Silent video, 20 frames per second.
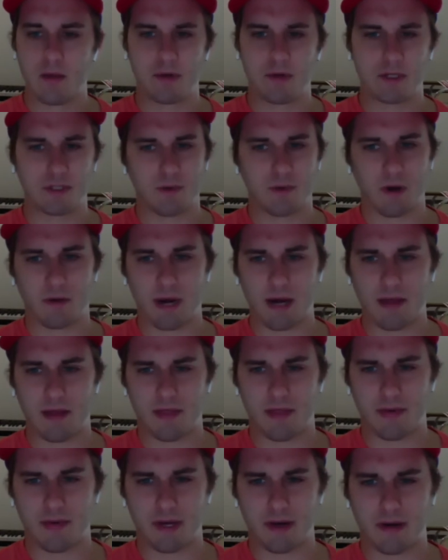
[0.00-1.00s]
but it's
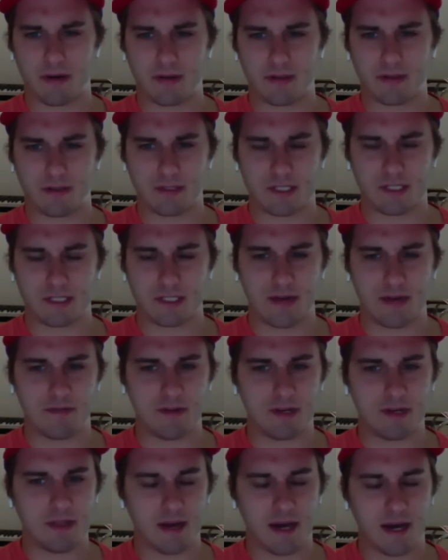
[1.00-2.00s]
around
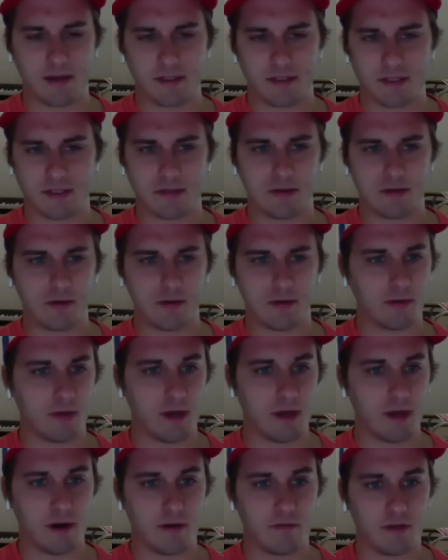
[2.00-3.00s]
370,000 total
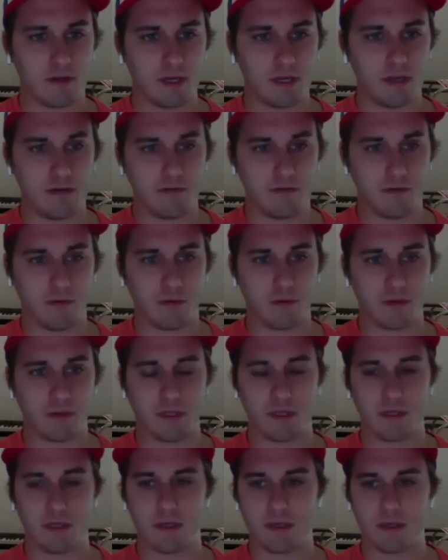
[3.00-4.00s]
ARV for
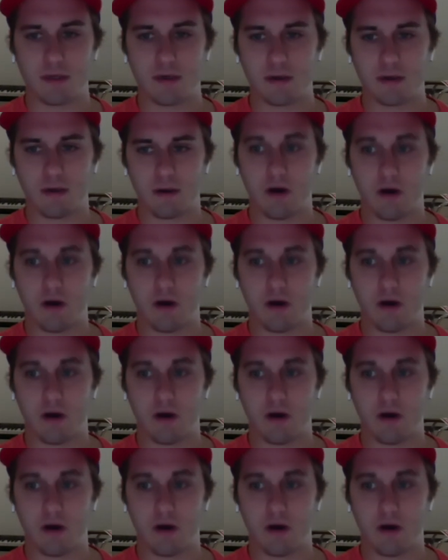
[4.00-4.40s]
the,